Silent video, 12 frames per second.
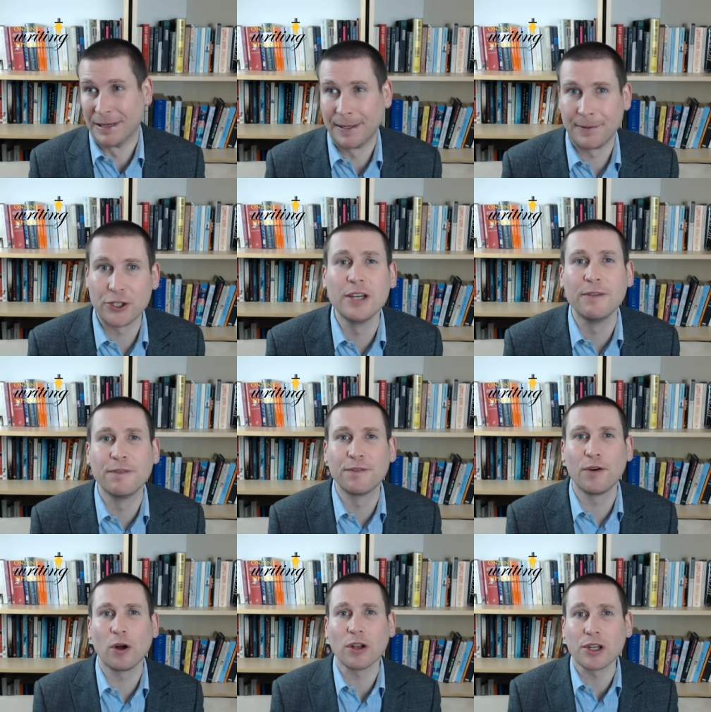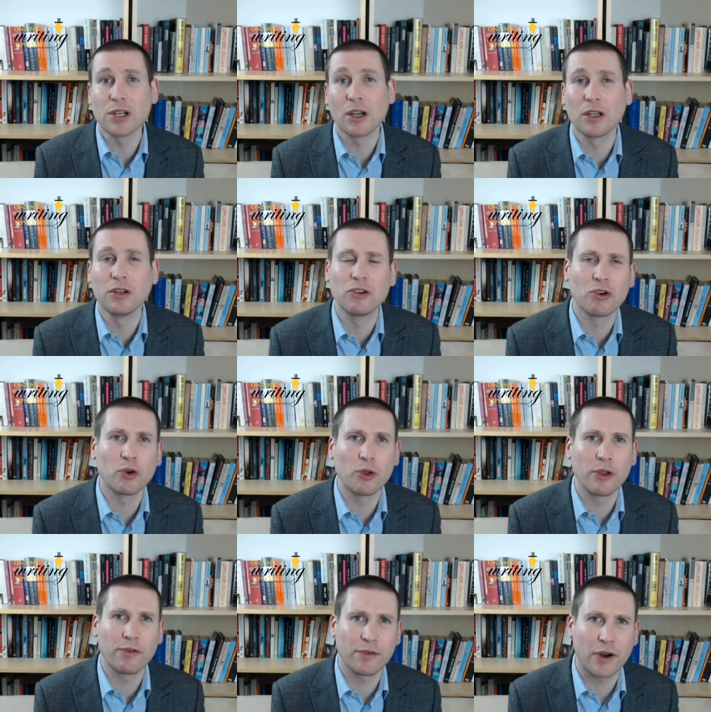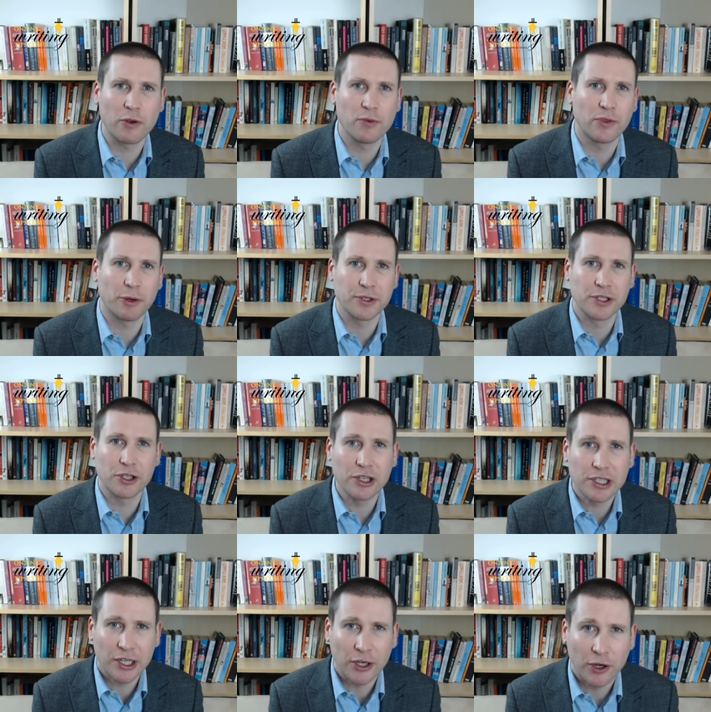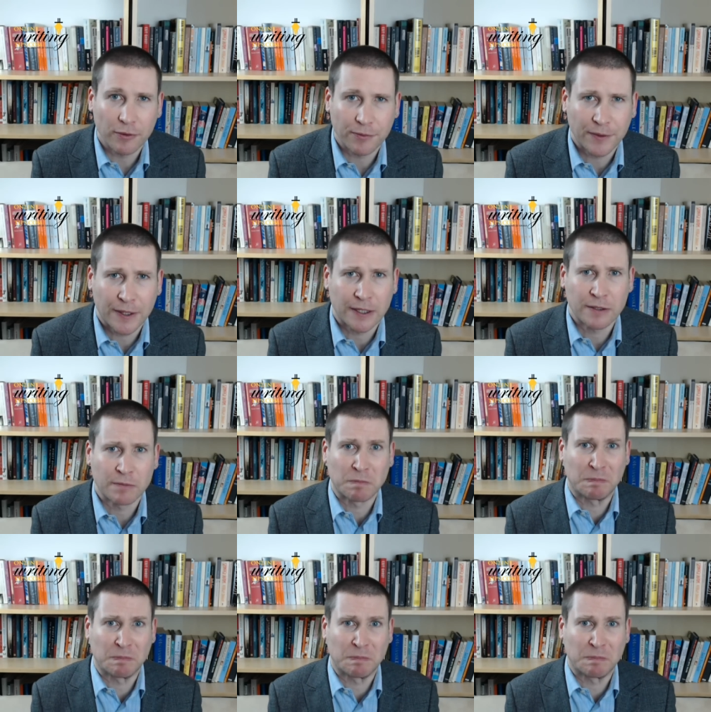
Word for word: She fought to control the frown that was creasing her face.